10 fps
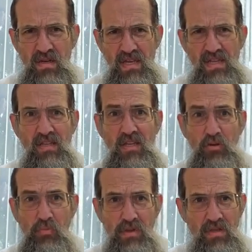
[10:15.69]

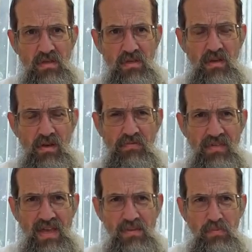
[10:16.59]
endearment of
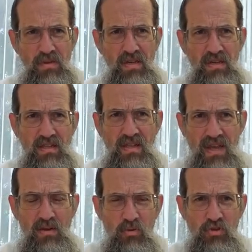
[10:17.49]
that particular
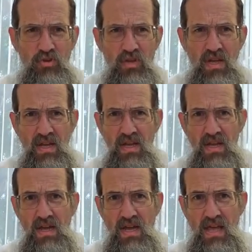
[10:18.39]
language.
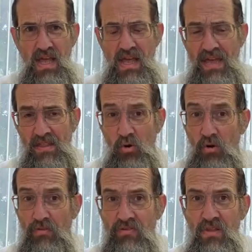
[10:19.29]
And it
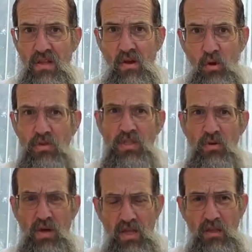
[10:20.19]
often
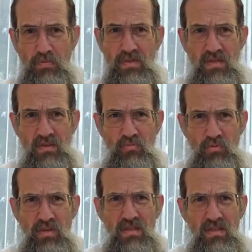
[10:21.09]
also helped. It
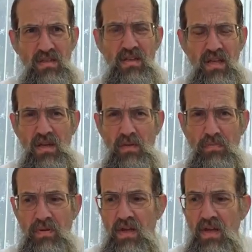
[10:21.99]
really did help
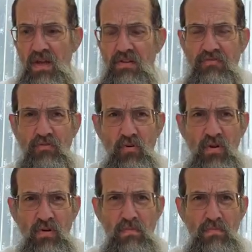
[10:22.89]

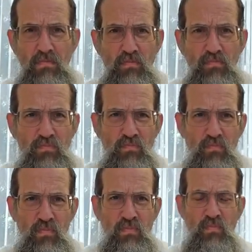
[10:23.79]
for
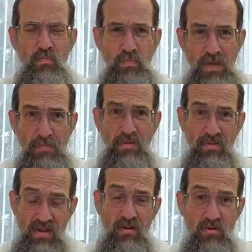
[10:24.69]
people
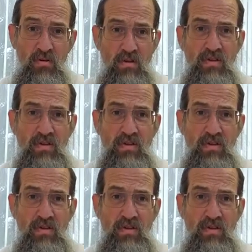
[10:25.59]
of our